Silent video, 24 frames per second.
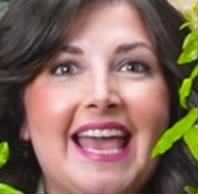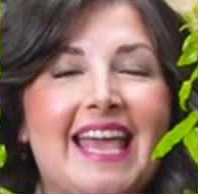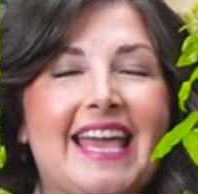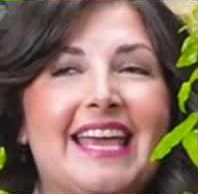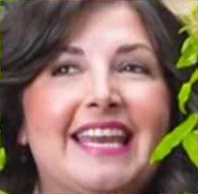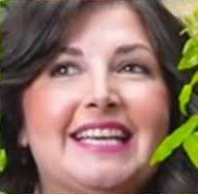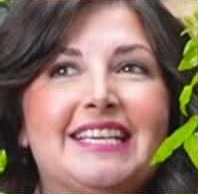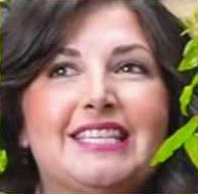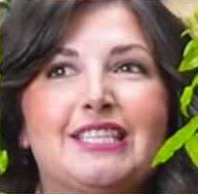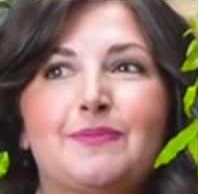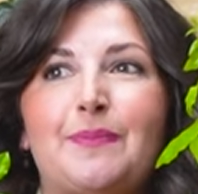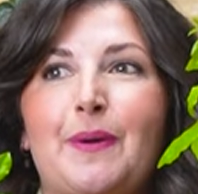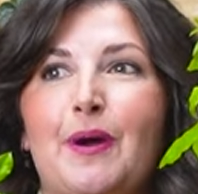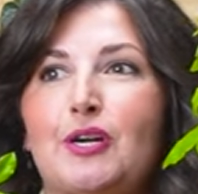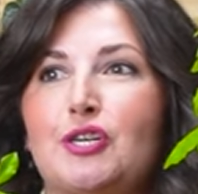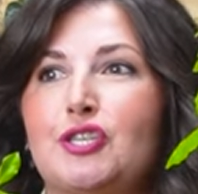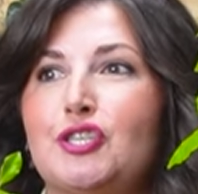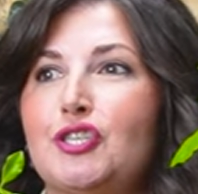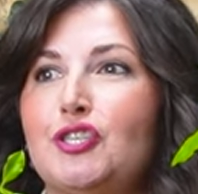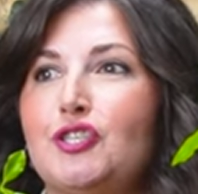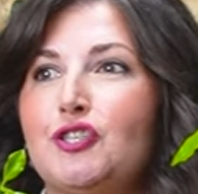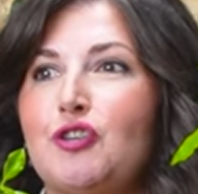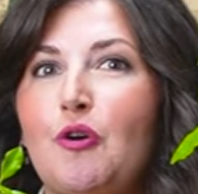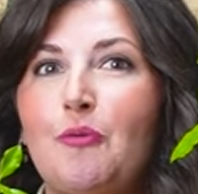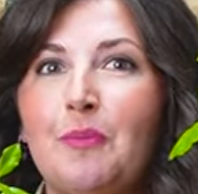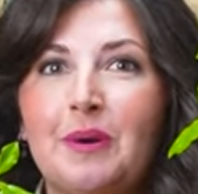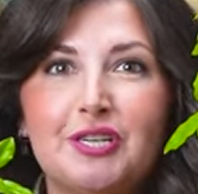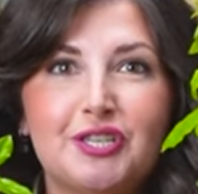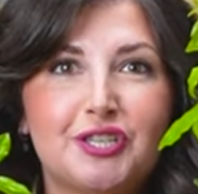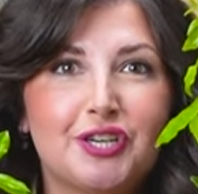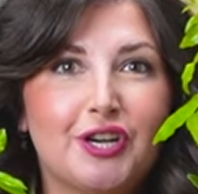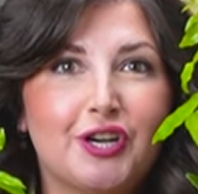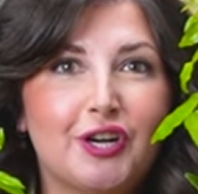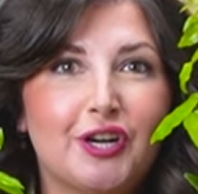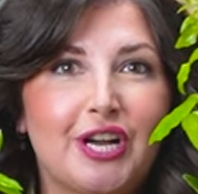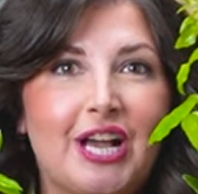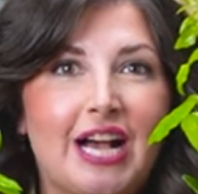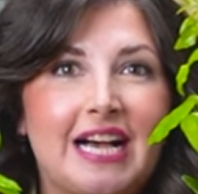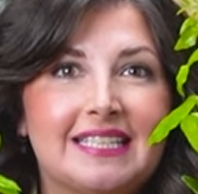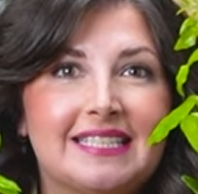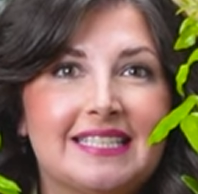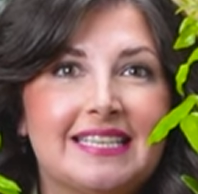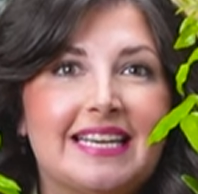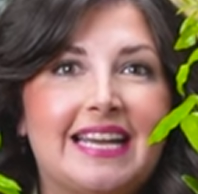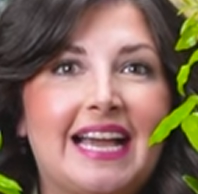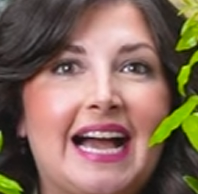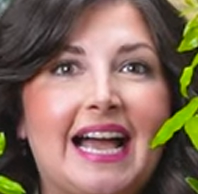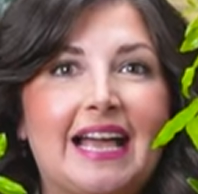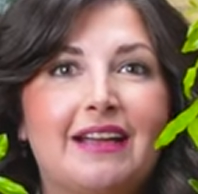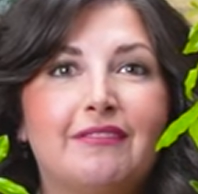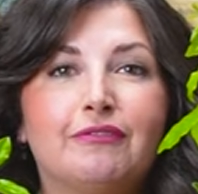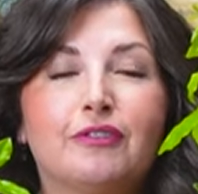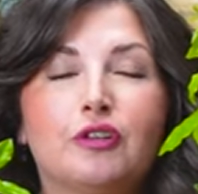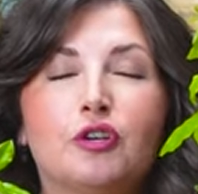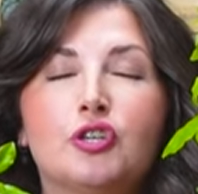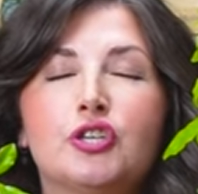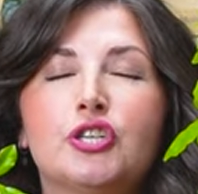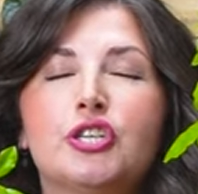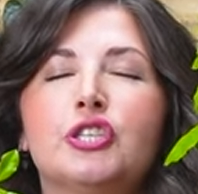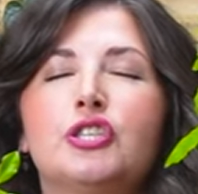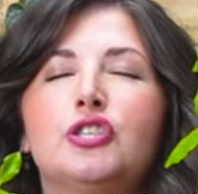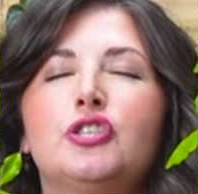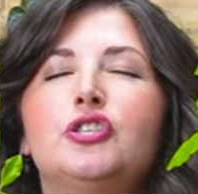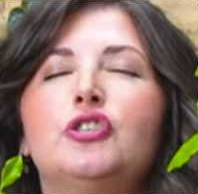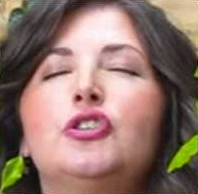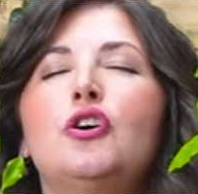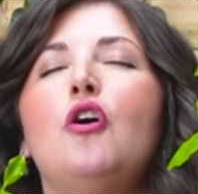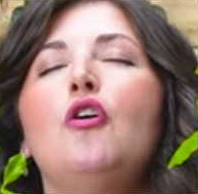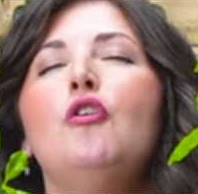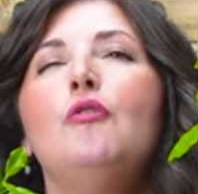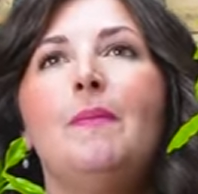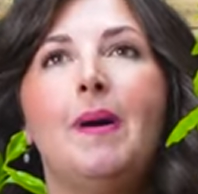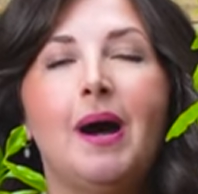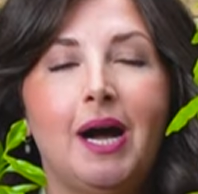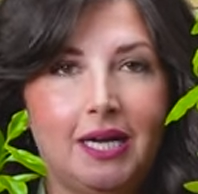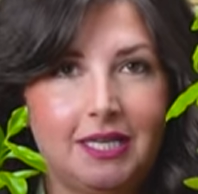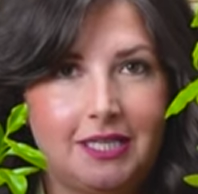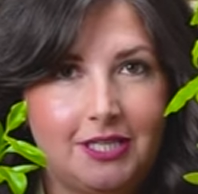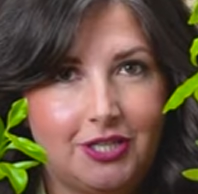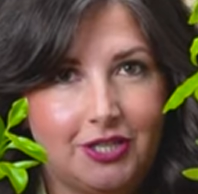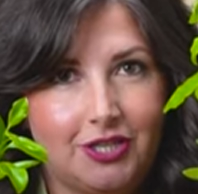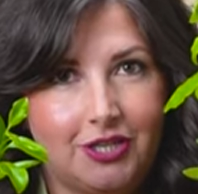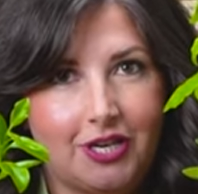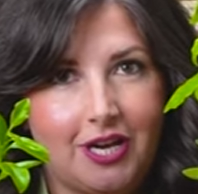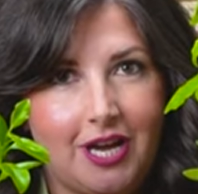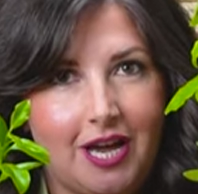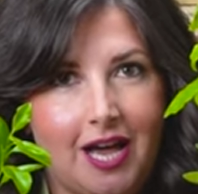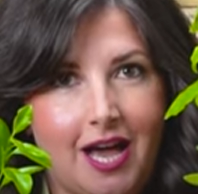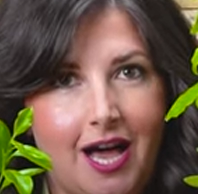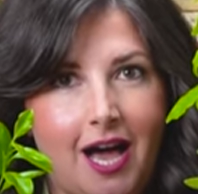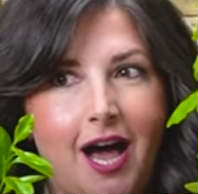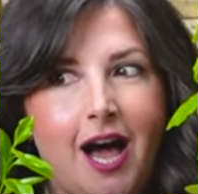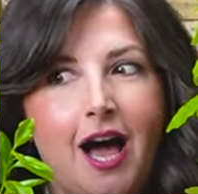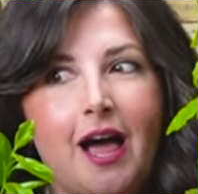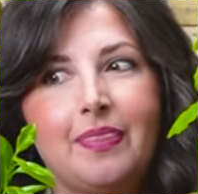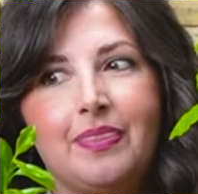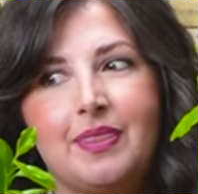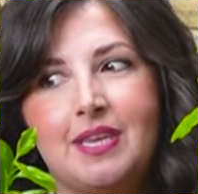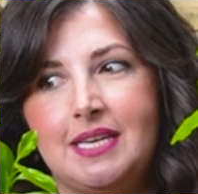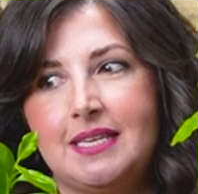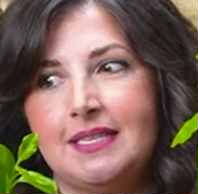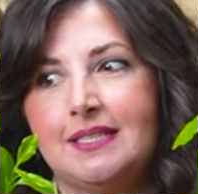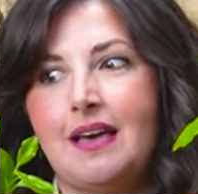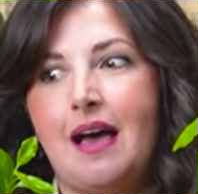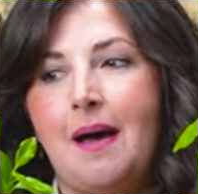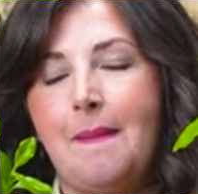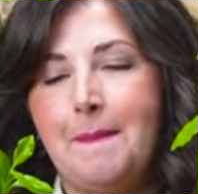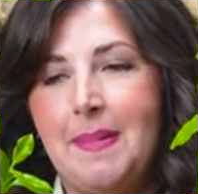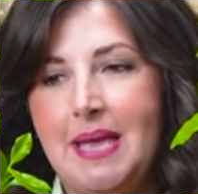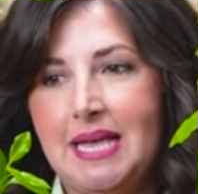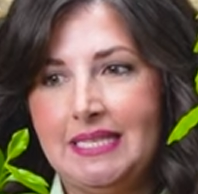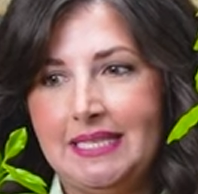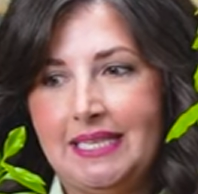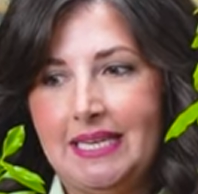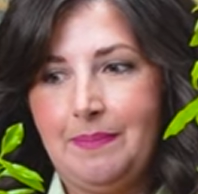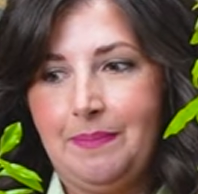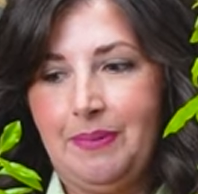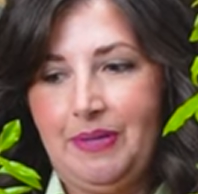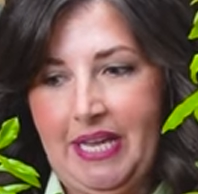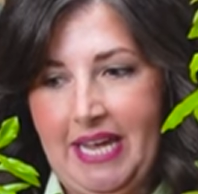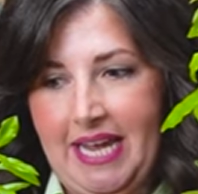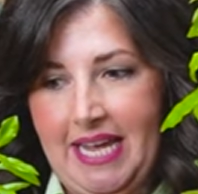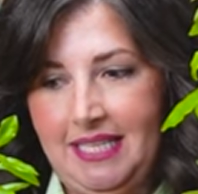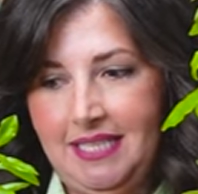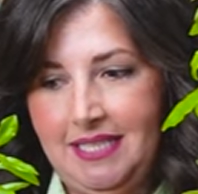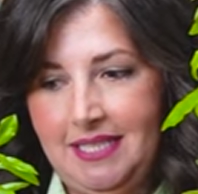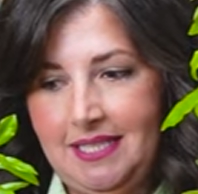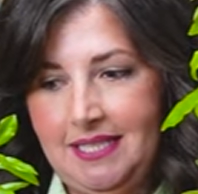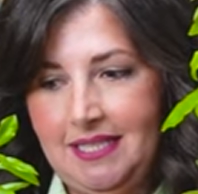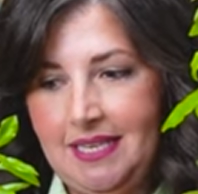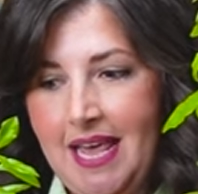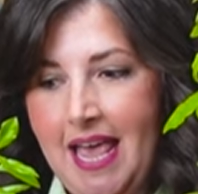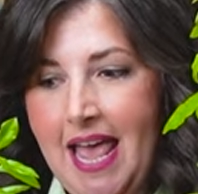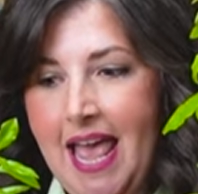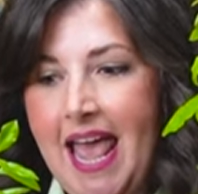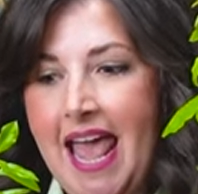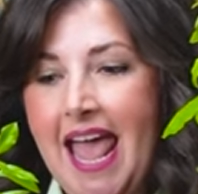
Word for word: It has sparked so much curiosity. I have learned so much on these amazing plants.